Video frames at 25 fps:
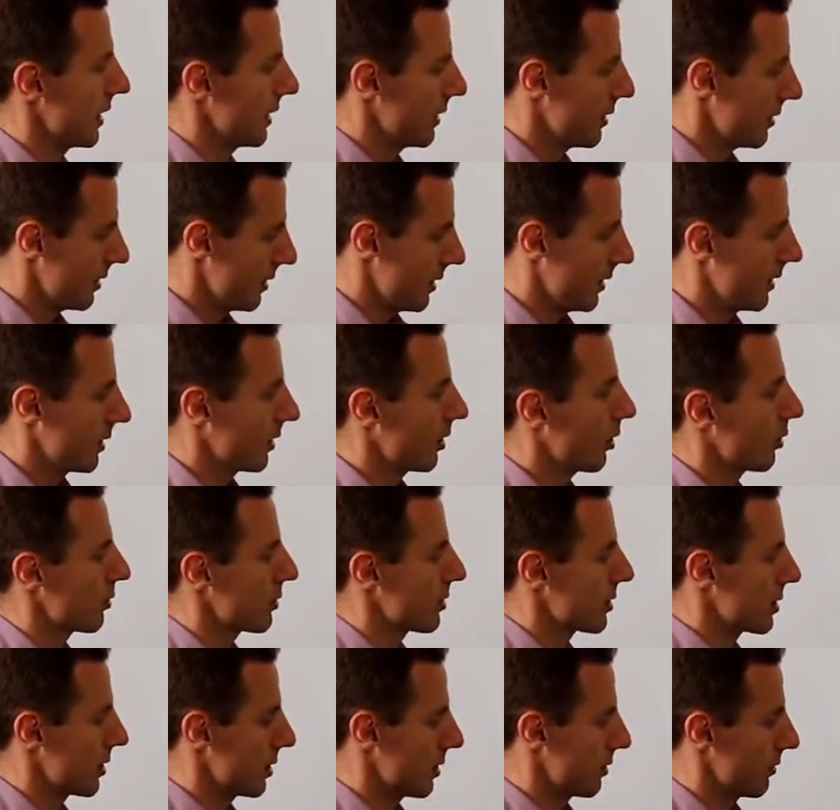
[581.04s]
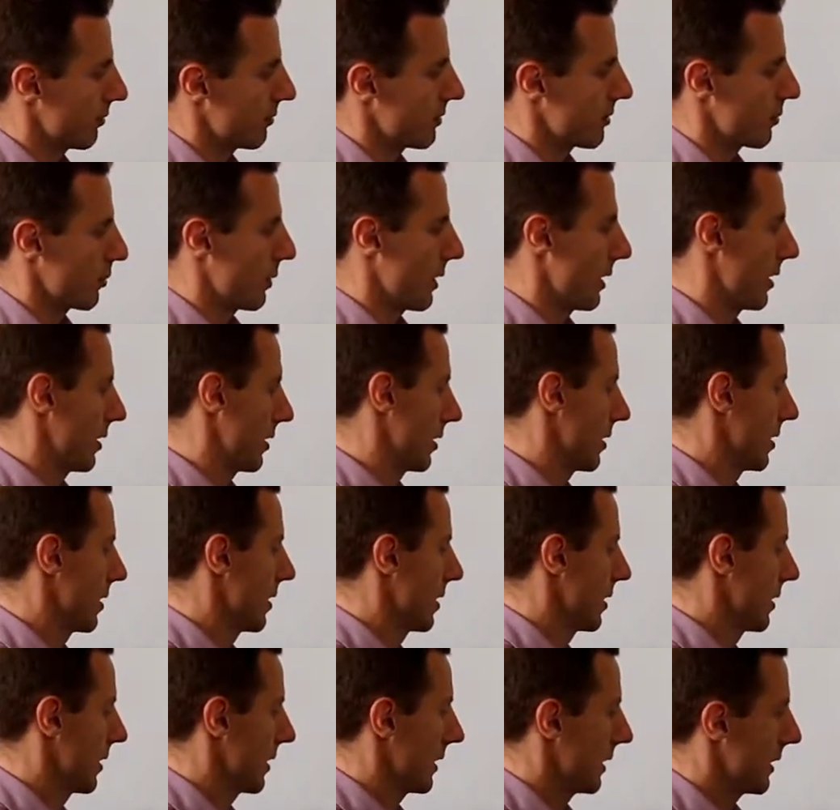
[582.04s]
It conserves, well,
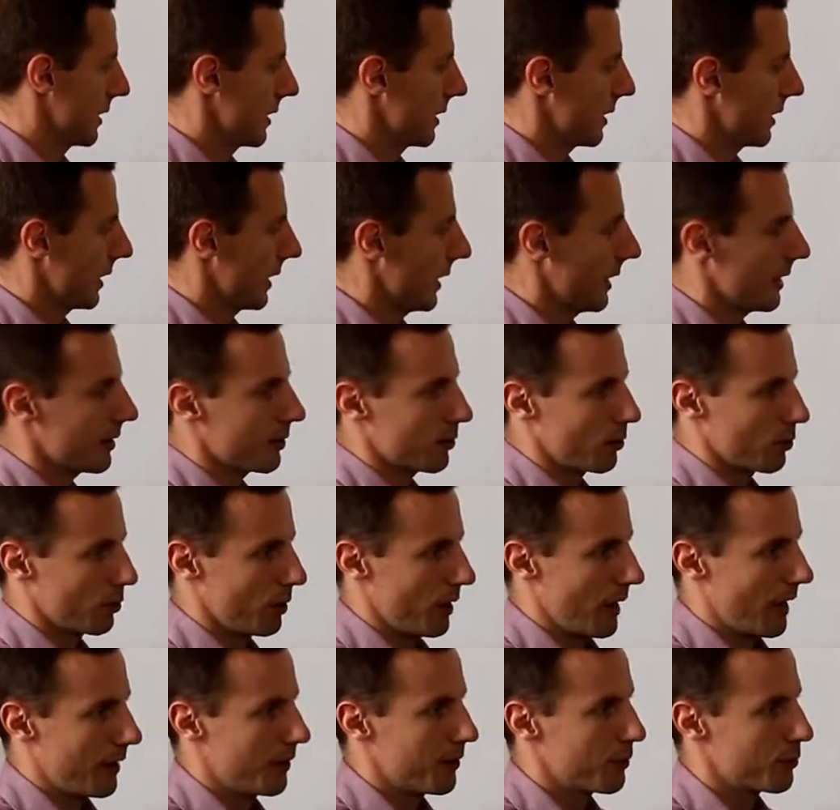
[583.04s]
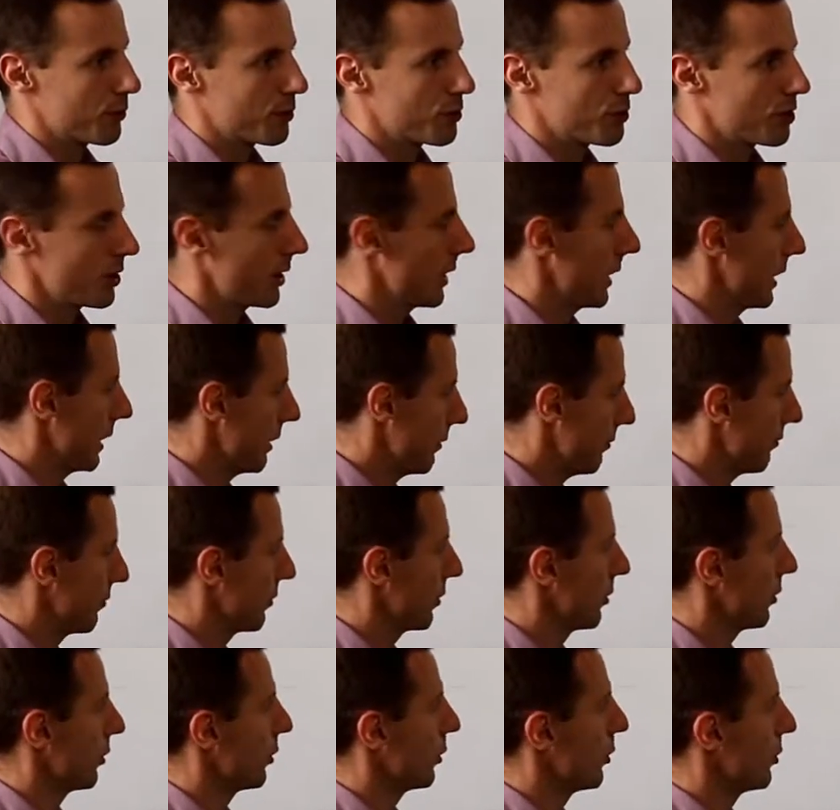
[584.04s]
heat or energy if
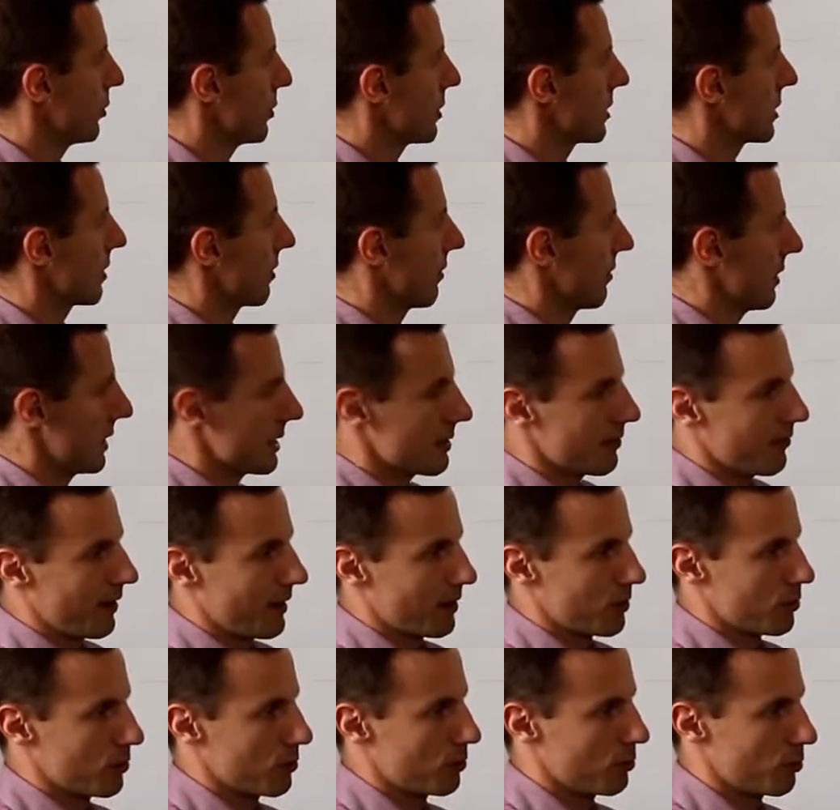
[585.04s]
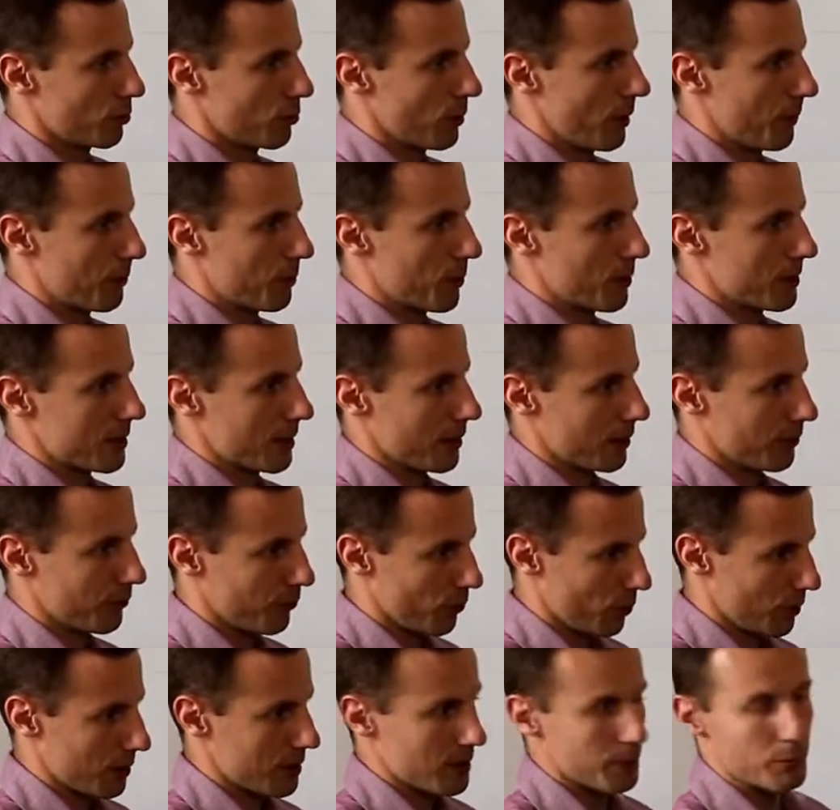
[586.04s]
you use this function to represent, for
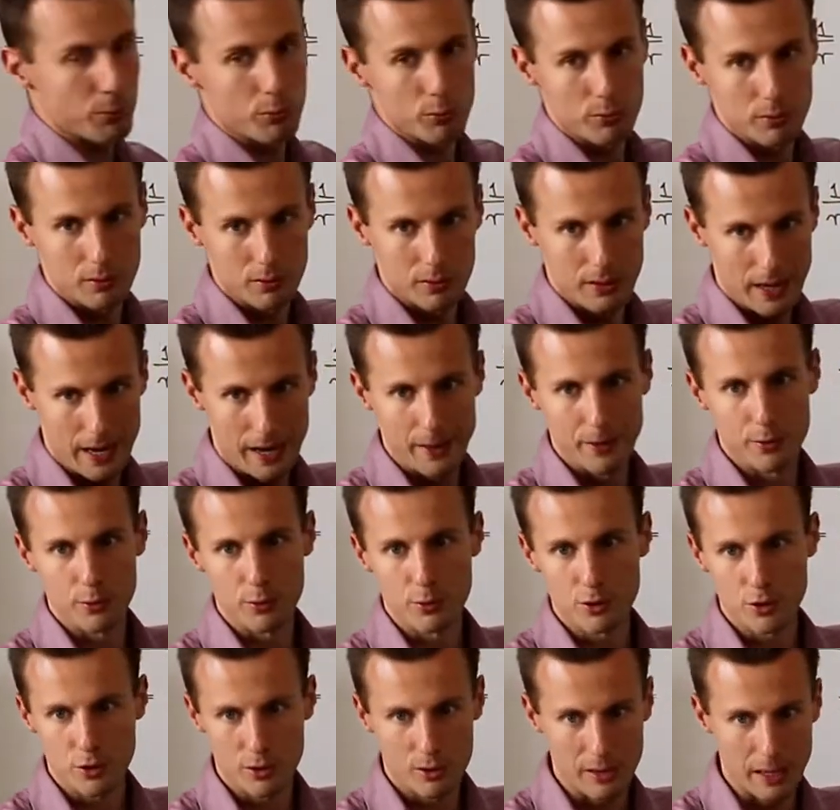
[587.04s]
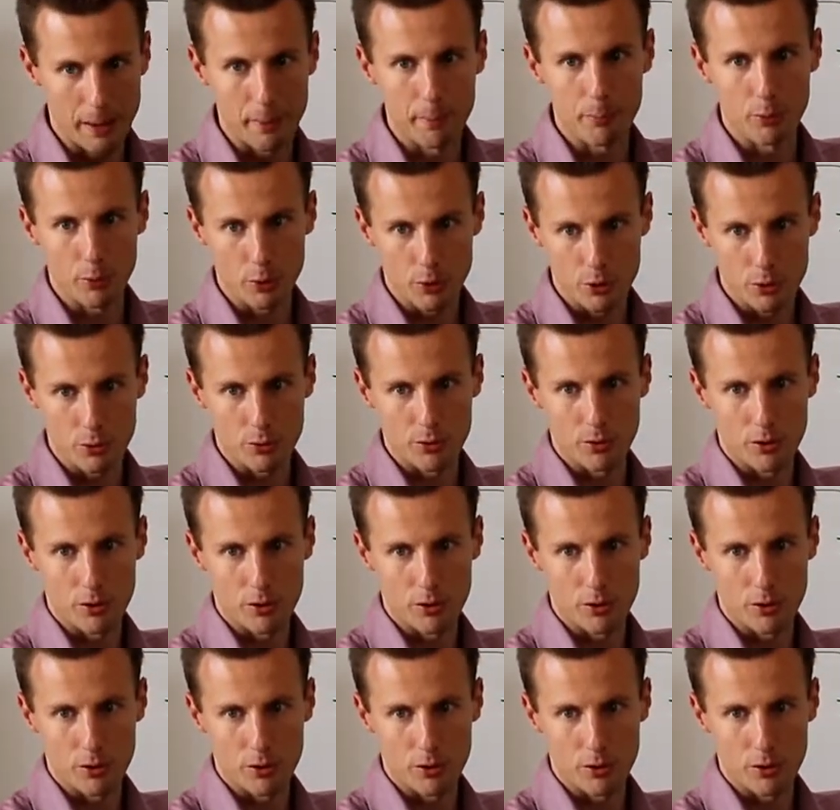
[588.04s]
example, energy, temperature,